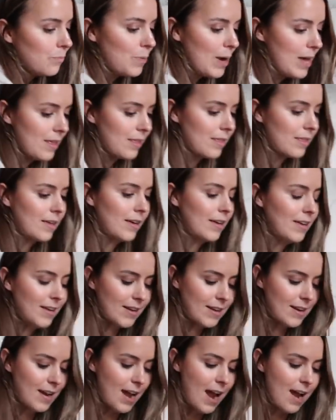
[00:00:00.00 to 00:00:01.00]
with
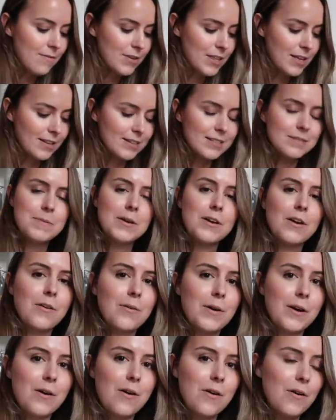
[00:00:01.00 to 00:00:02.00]
everything that's been
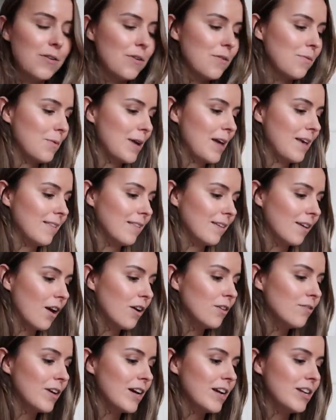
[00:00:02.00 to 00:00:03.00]
going on with
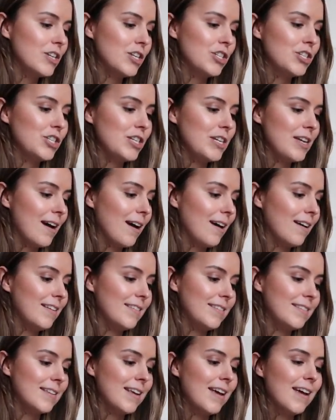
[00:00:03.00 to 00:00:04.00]
COVID, she
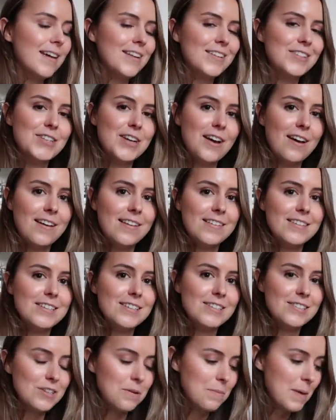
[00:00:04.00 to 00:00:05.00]
has turned
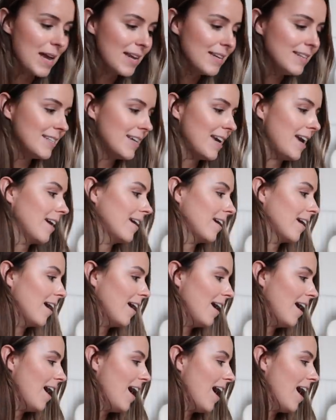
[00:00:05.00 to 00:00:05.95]
to painting,